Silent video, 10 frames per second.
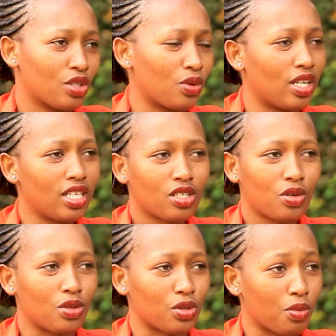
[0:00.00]
So let's
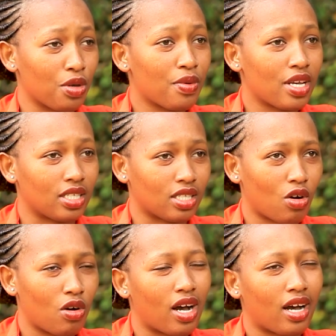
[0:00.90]
go. So we went.
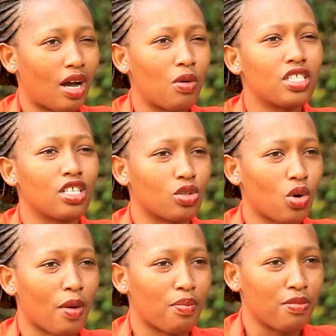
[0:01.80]
I wasn't so
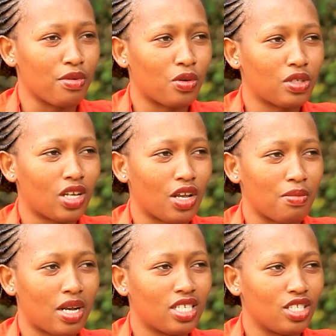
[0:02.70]
happy because now I
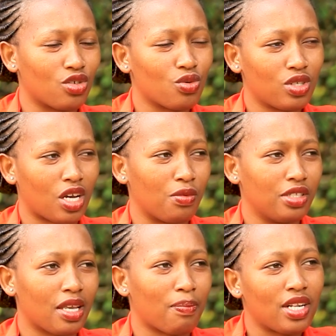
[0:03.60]
imagined Runda. Will
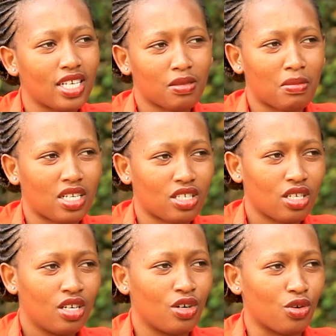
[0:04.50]
the place match
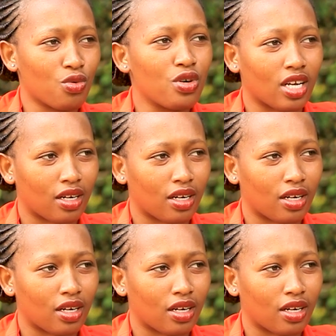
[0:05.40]
Runda?